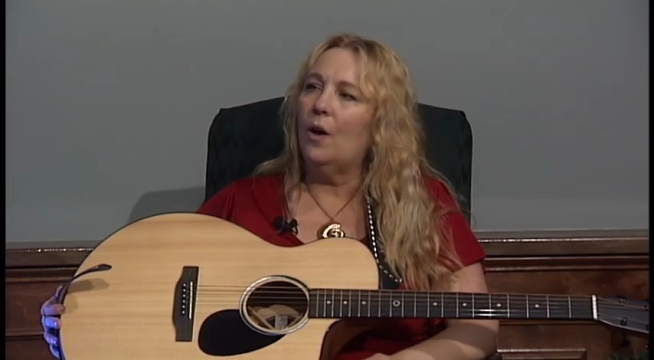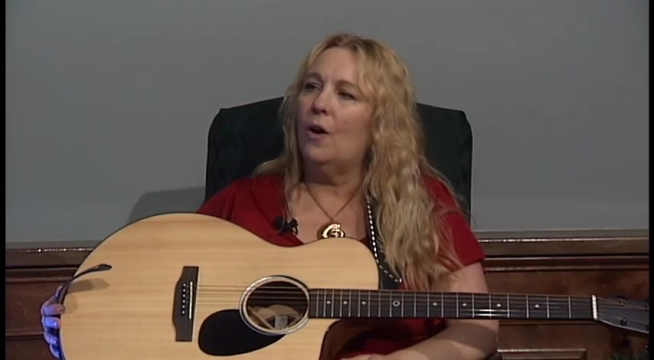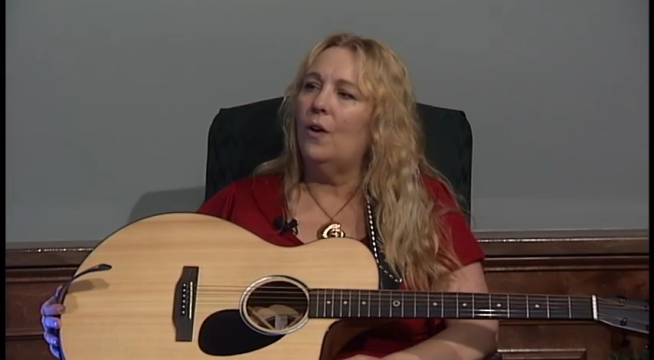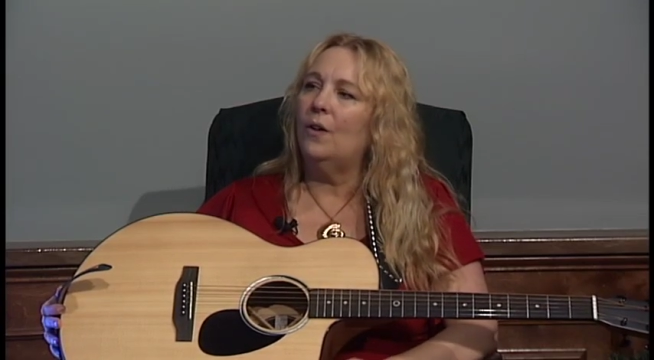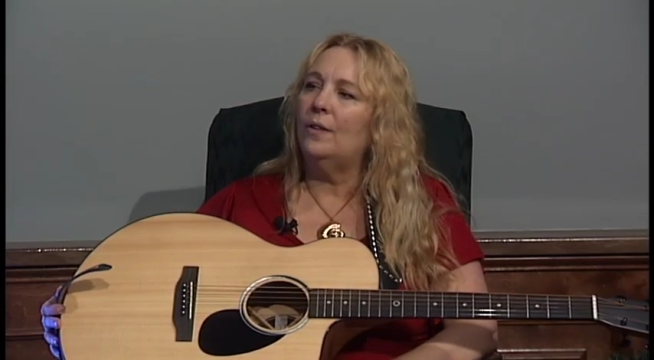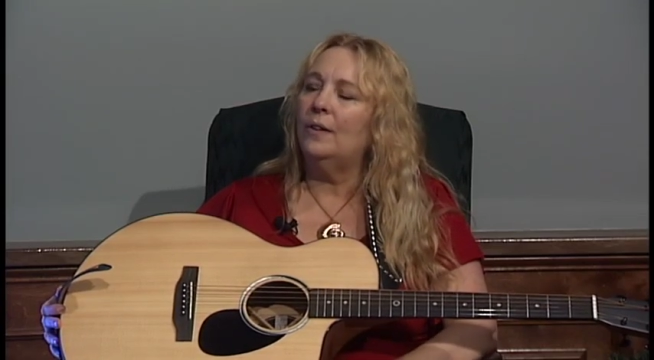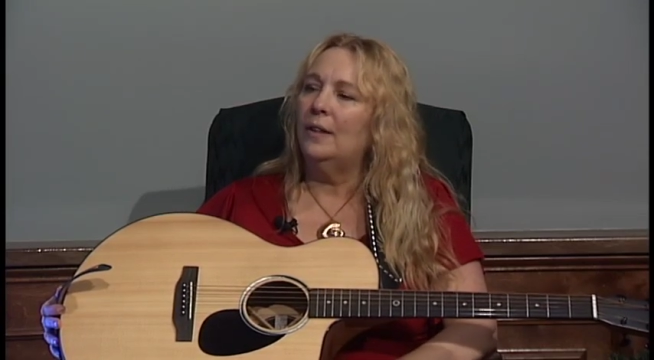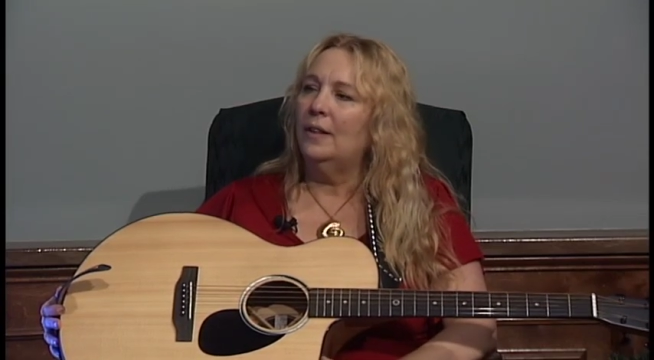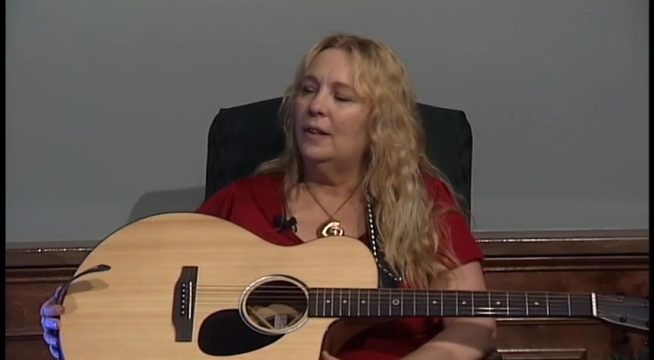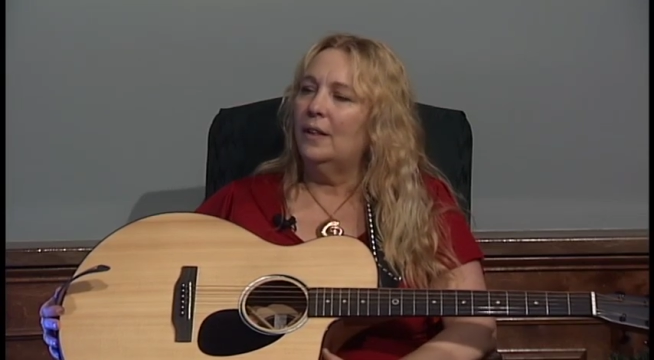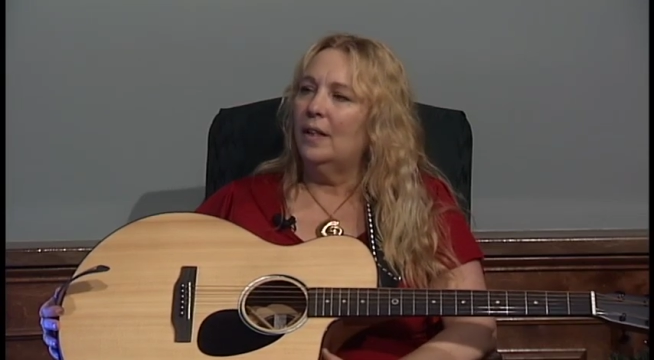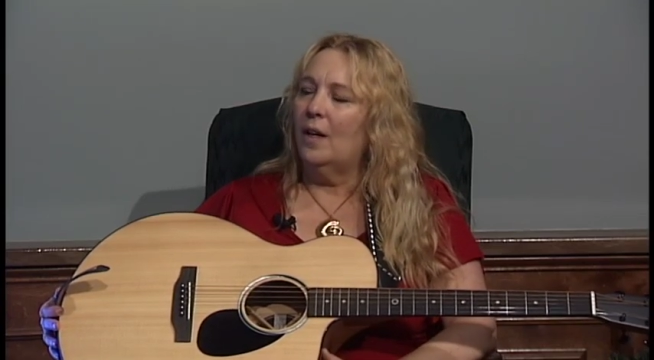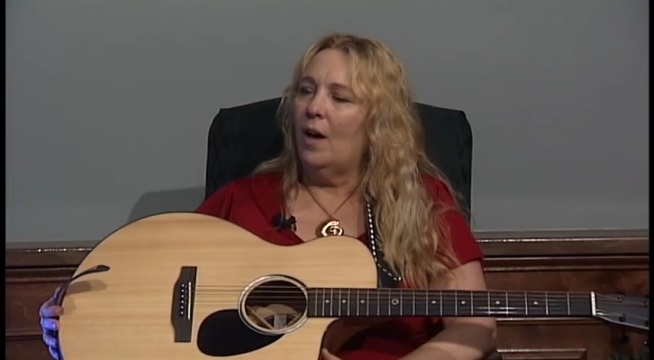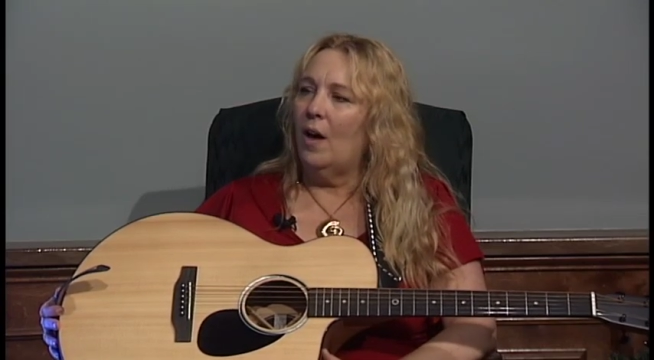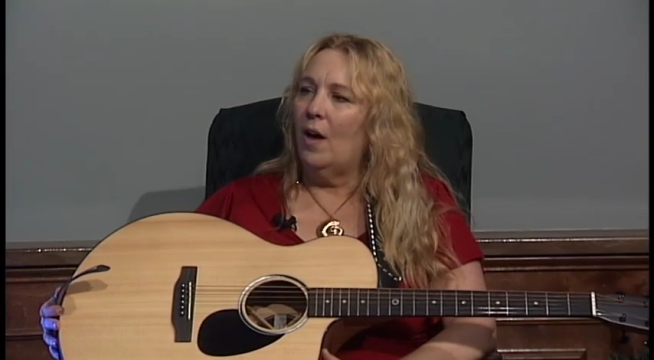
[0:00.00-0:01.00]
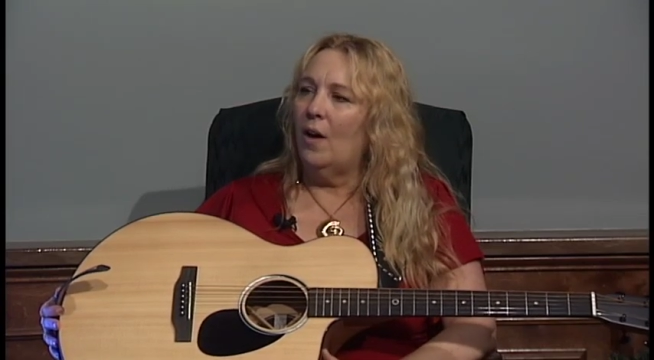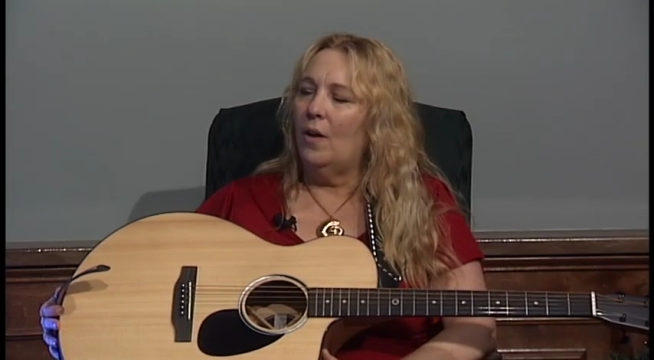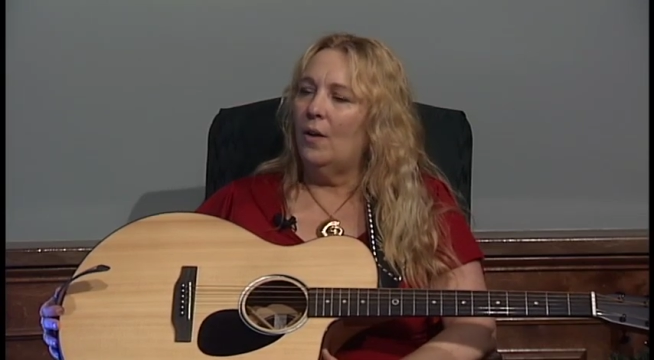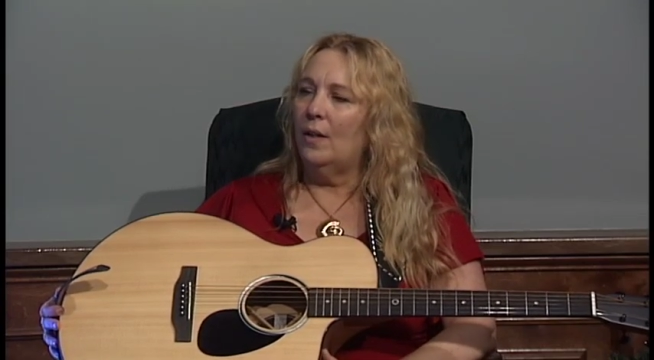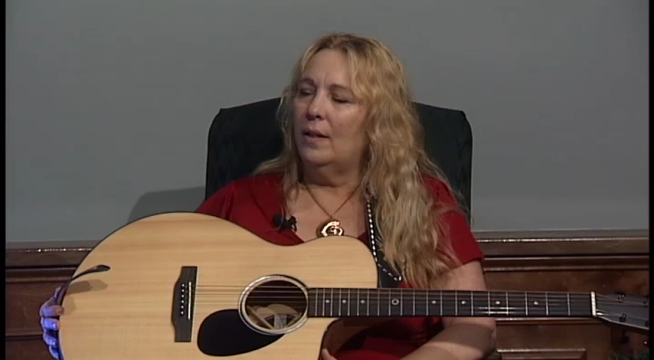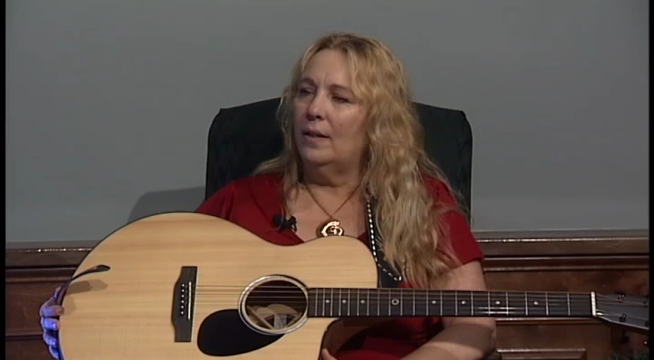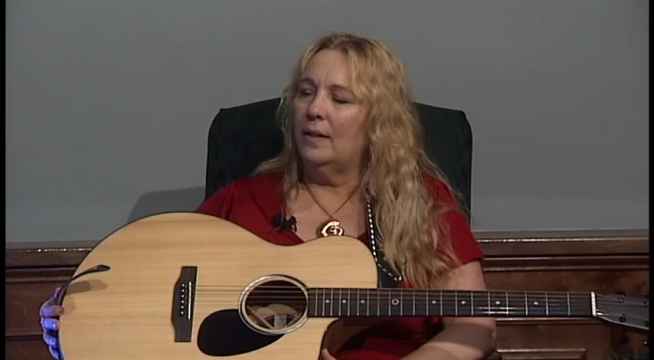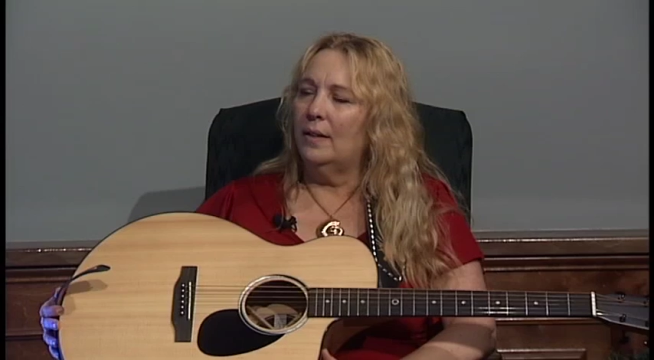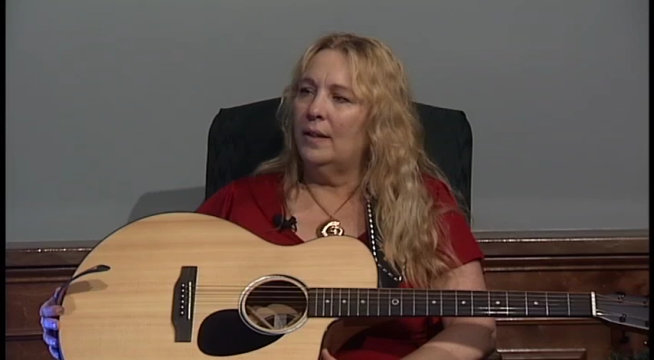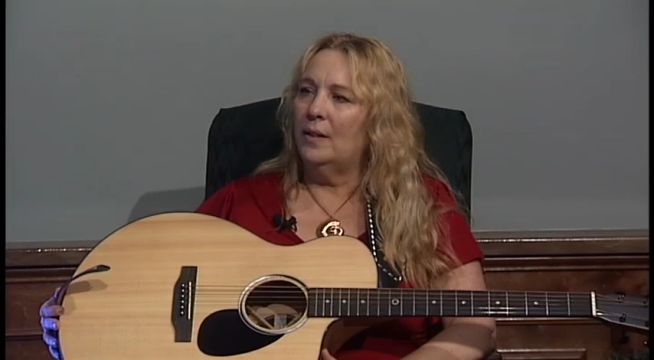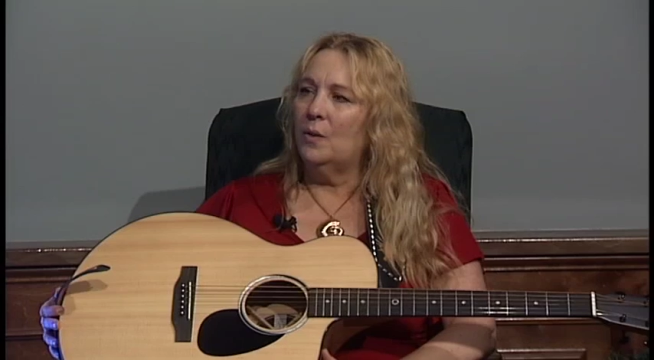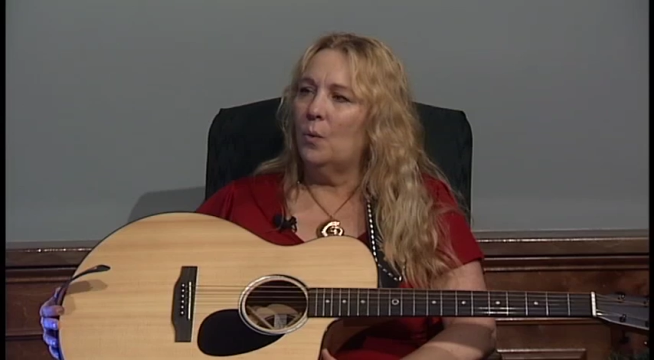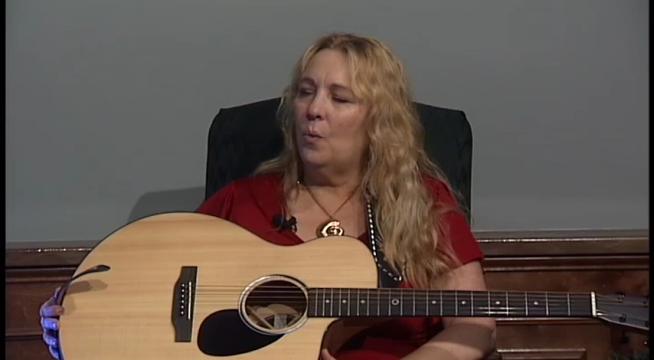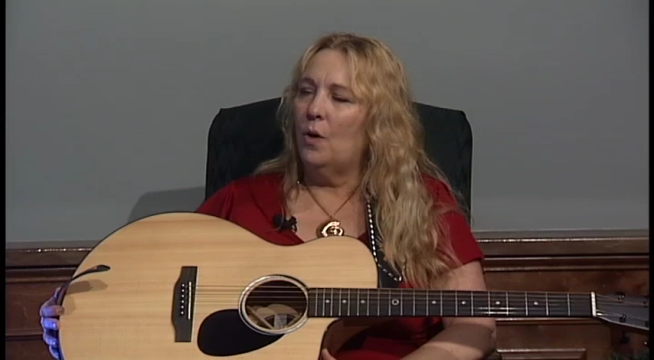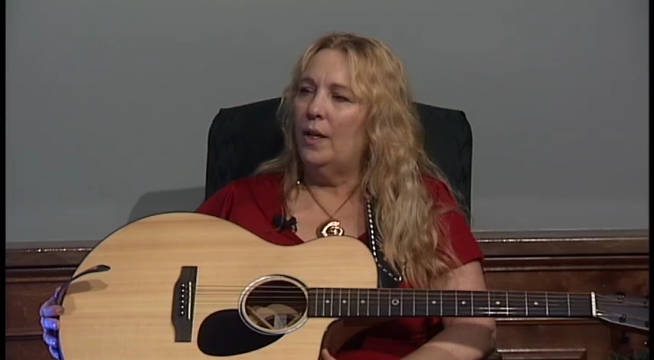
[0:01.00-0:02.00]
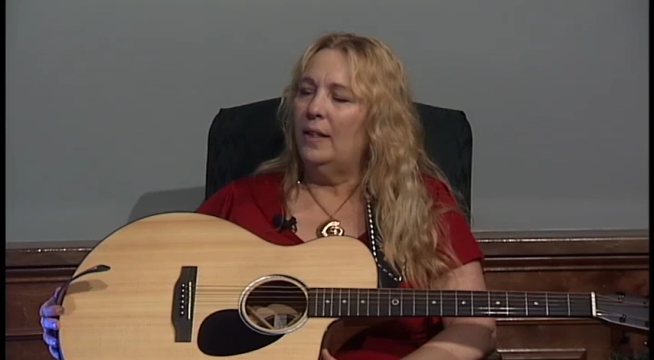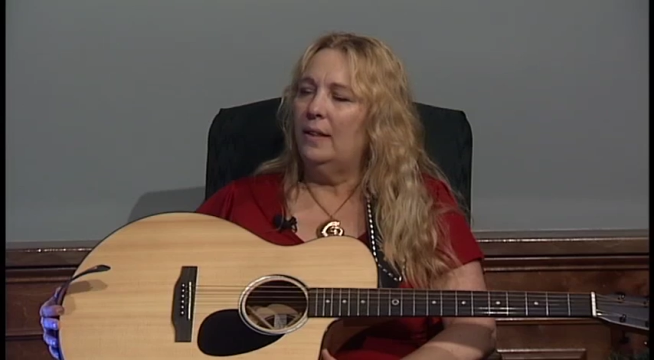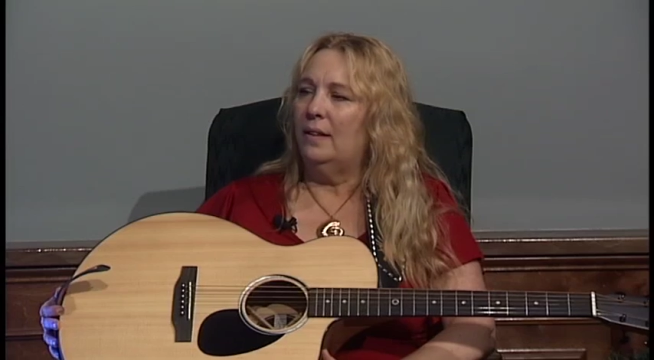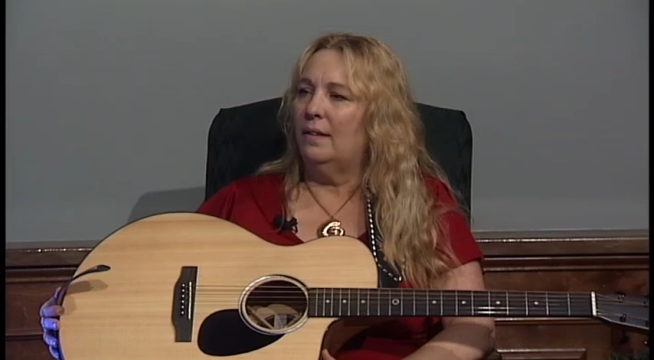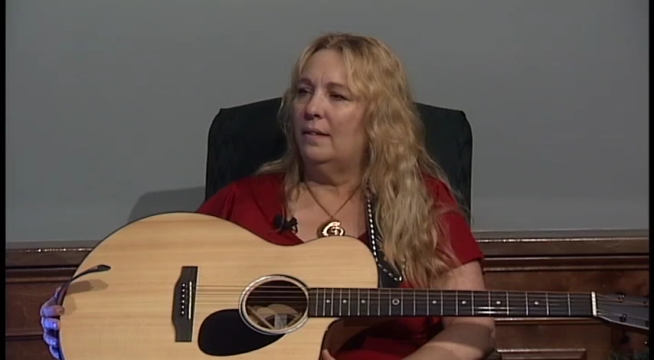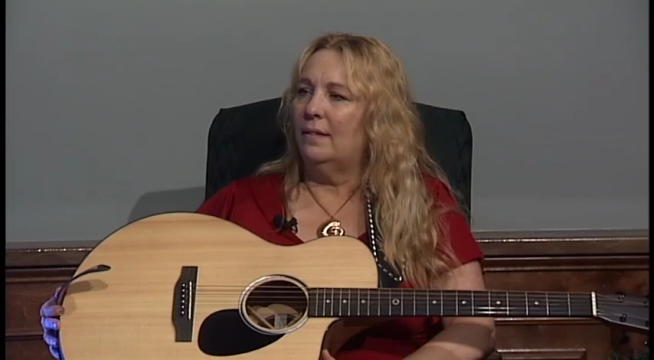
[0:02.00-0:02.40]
all into one.